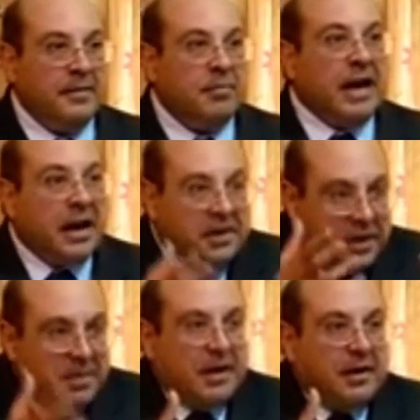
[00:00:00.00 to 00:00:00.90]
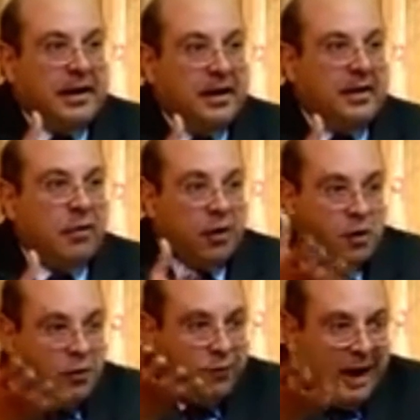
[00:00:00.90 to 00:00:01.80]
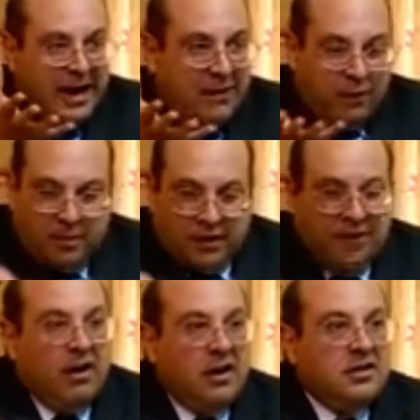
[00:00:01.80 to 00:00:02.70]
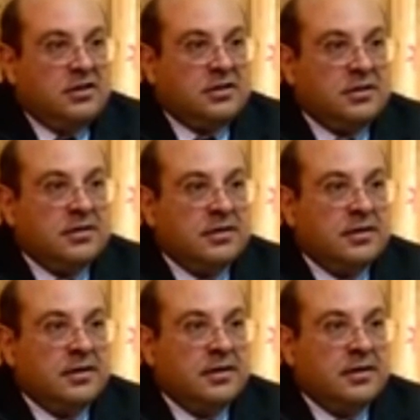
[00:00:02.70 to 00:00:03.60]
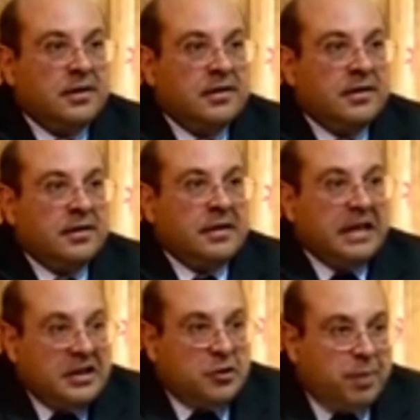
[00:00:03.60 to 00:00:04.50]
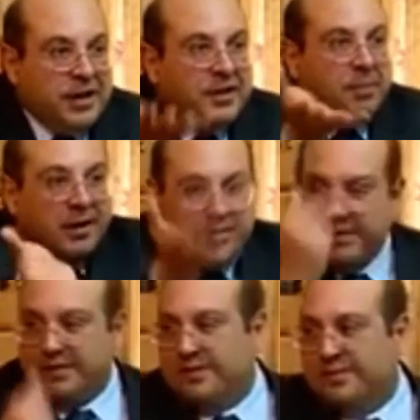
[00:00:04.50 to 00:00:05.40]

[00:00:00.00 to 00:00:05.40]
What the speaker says: But ultimately, what you find from the words is principles.